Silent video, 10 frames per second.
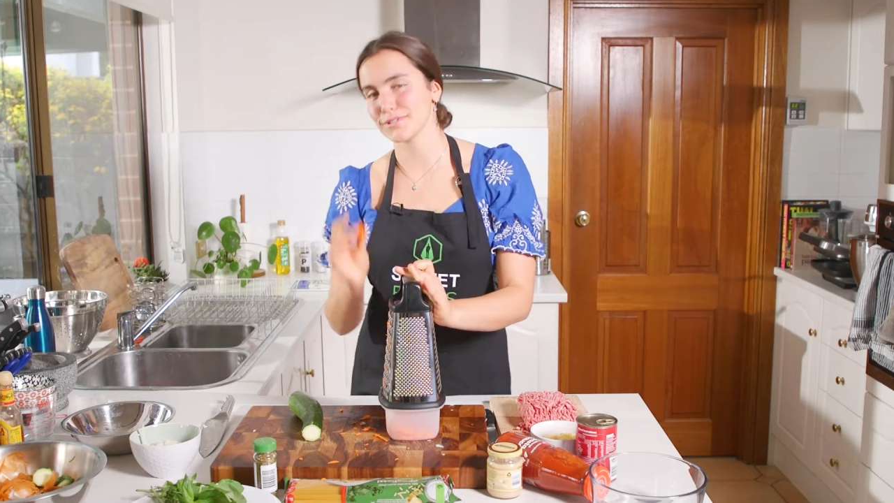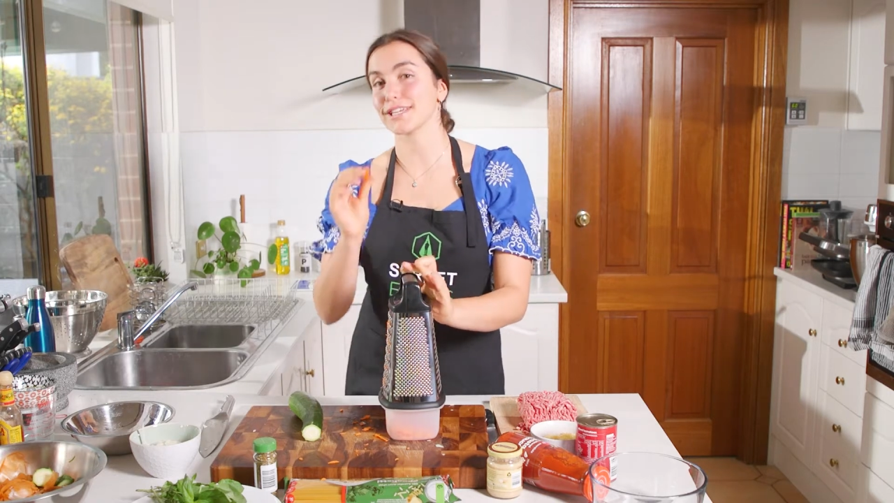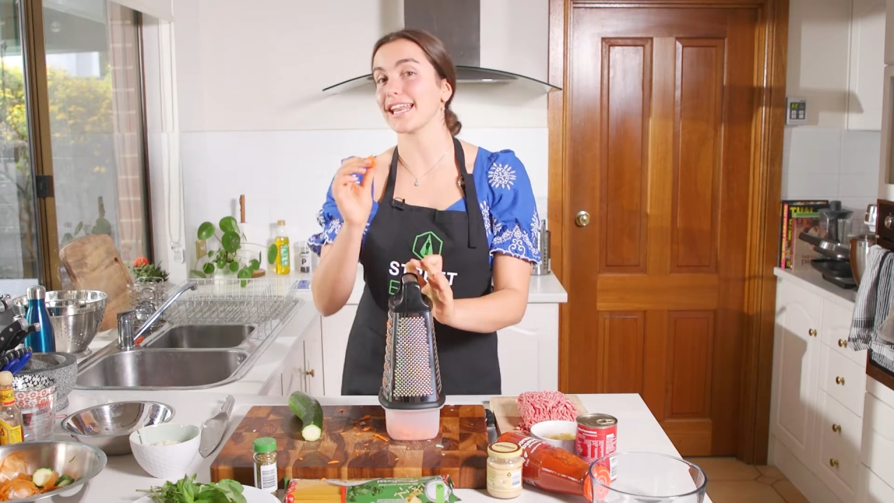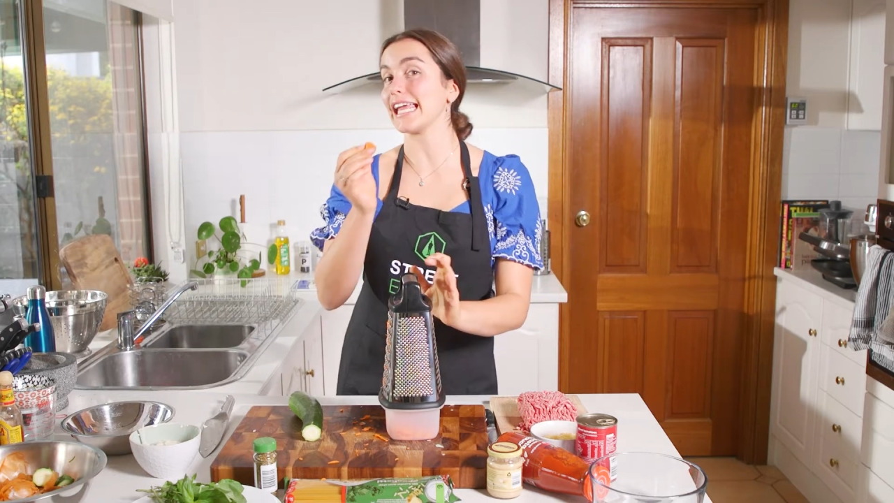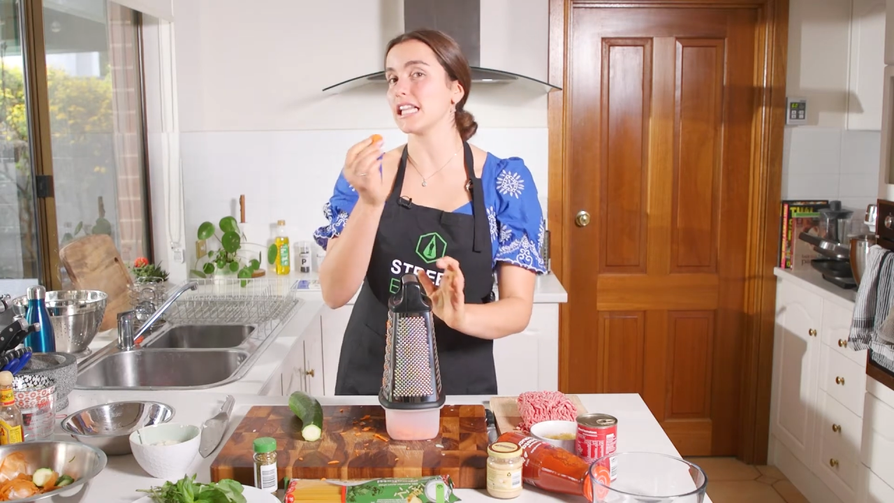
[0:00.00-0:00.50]
just
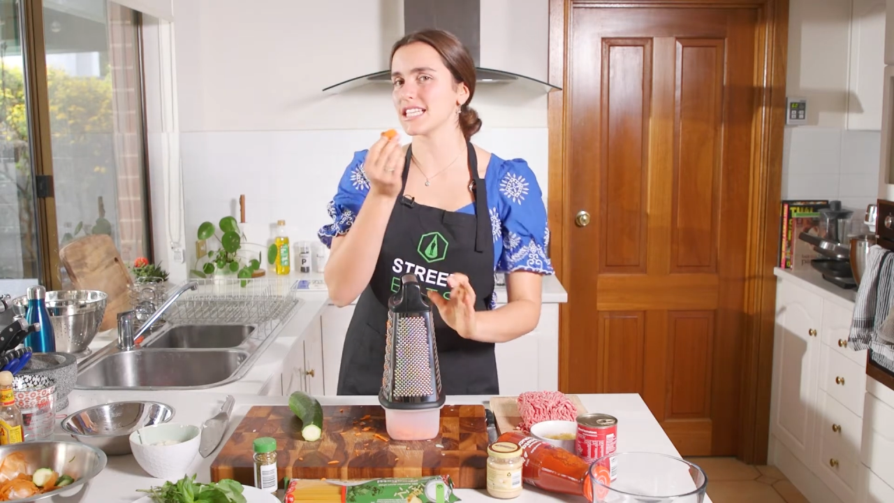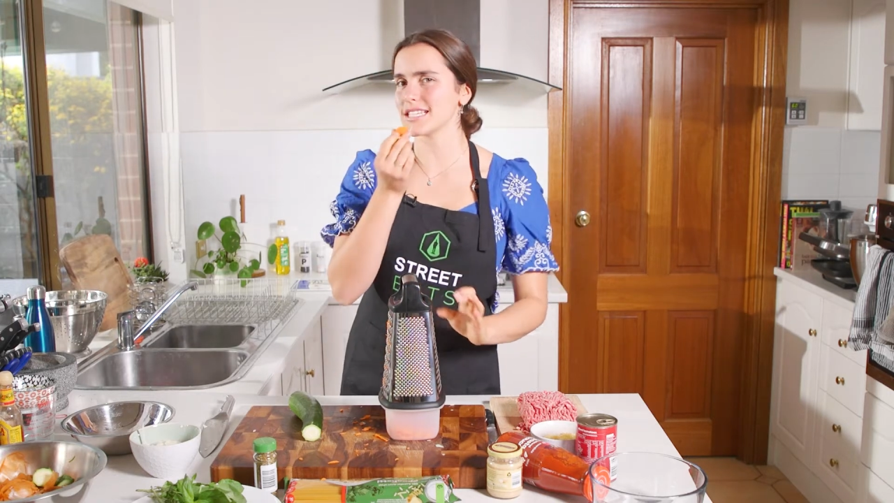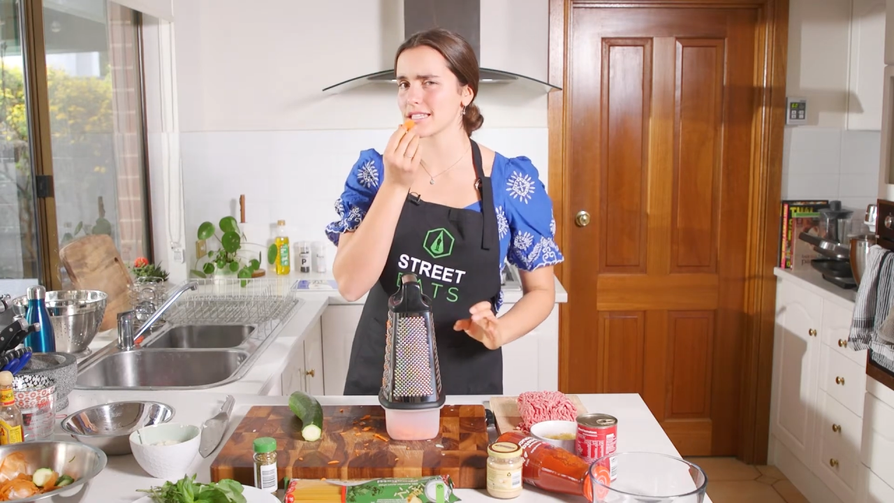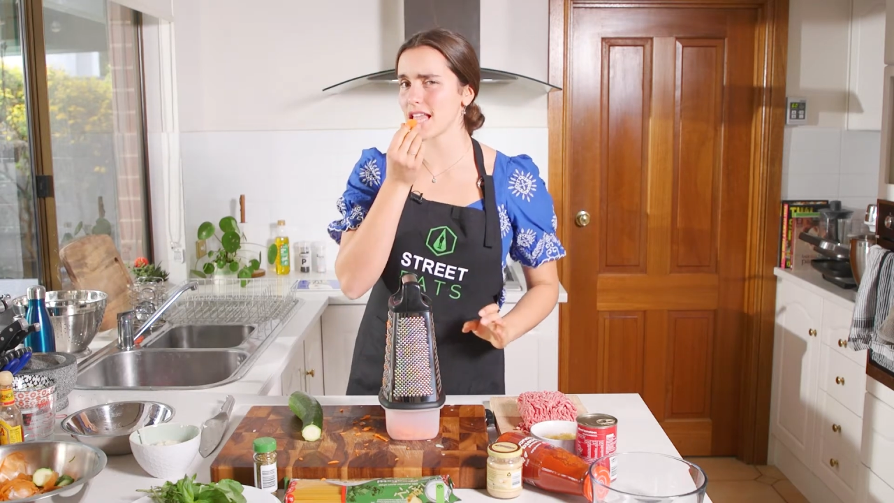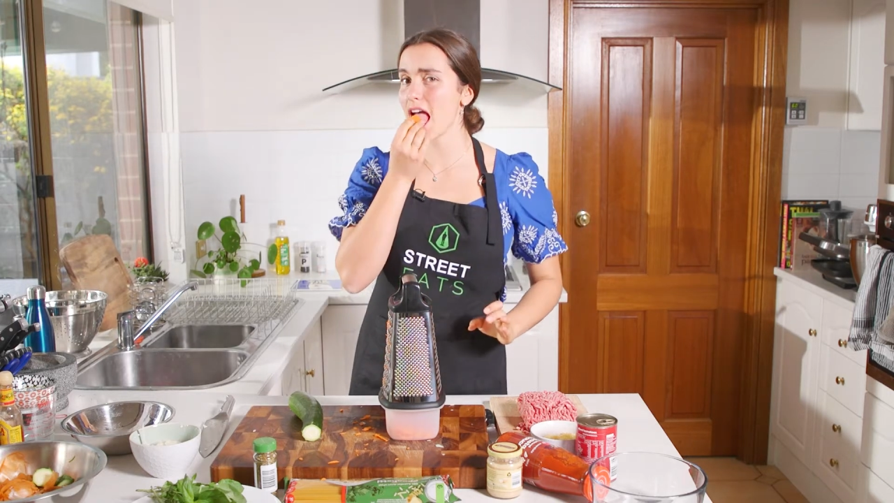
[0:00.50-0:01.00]
gonna eat
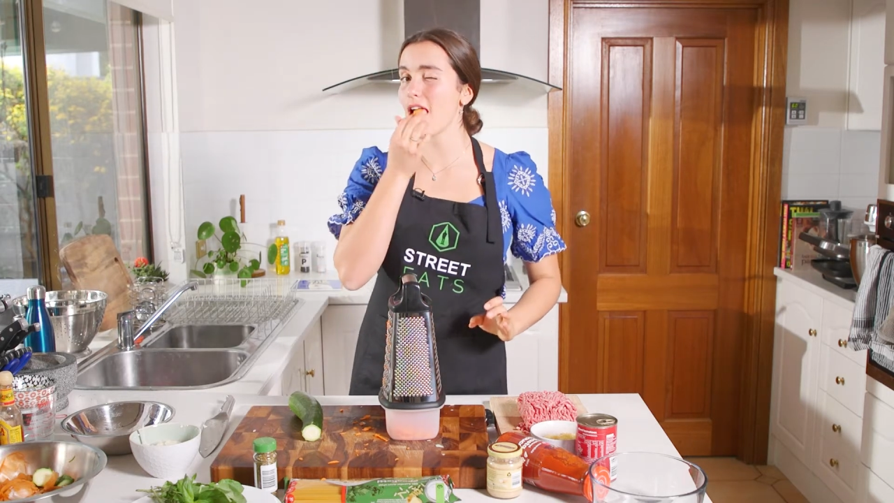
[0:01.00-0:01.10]
this.